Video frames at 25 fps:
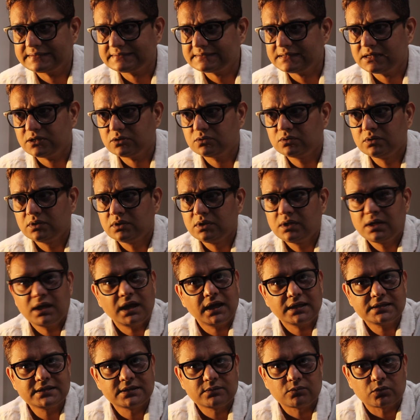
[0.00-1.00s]
So
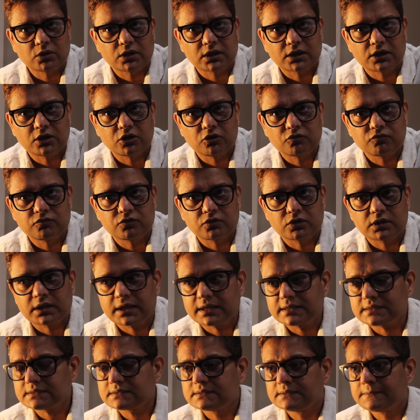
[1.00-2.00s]
I didn't want to go for
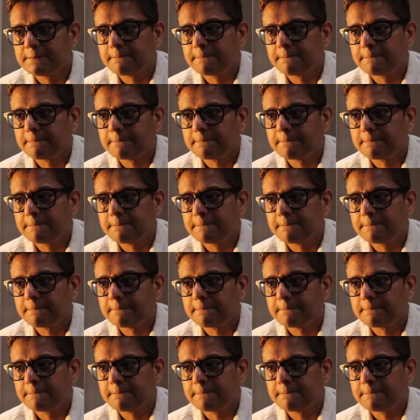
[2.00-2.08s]
that.